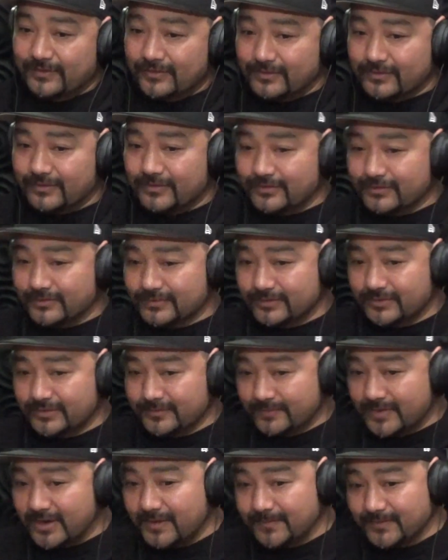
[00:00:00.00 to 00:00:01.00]
on
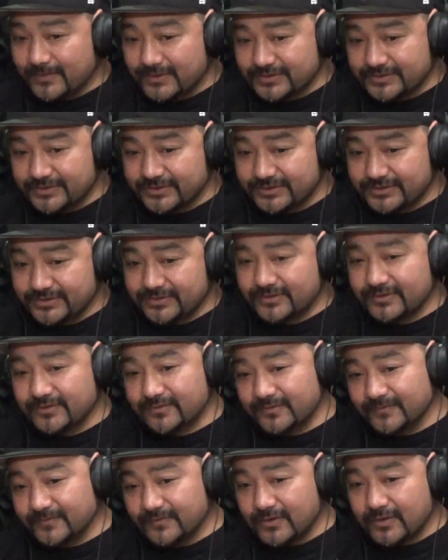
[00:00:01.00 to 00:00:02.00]
in my process
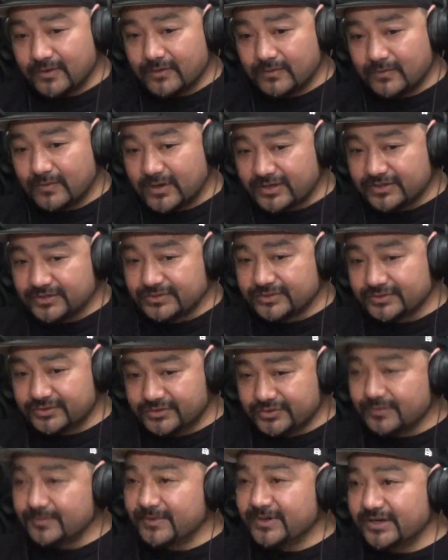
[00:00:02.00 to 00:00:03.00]
area, we've got one
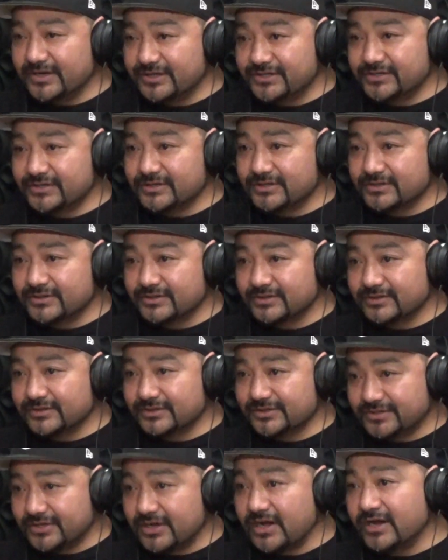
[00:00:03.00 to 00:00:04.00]
germination
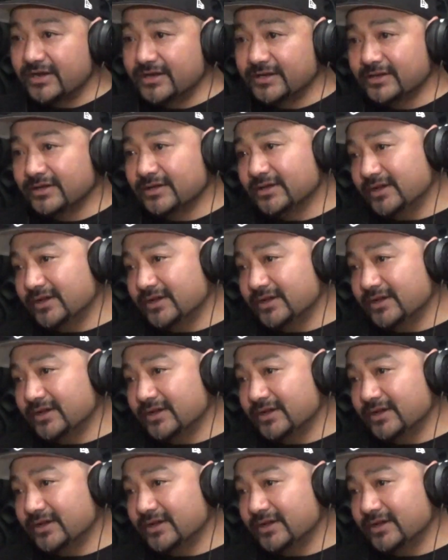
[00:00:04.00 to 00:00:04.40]
side,